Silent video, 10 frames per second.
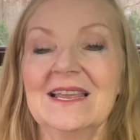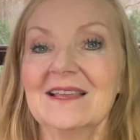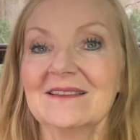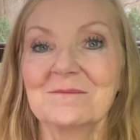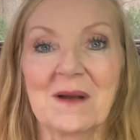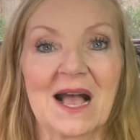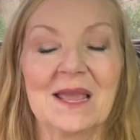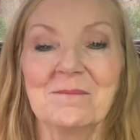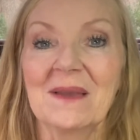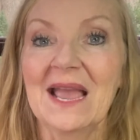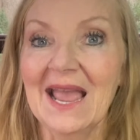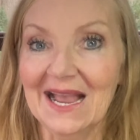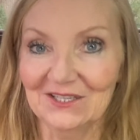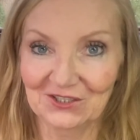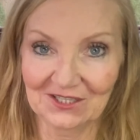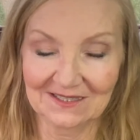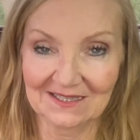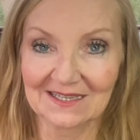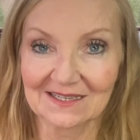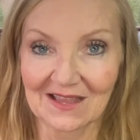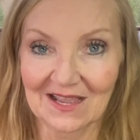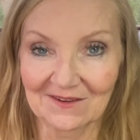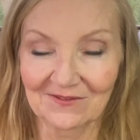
is my passion in life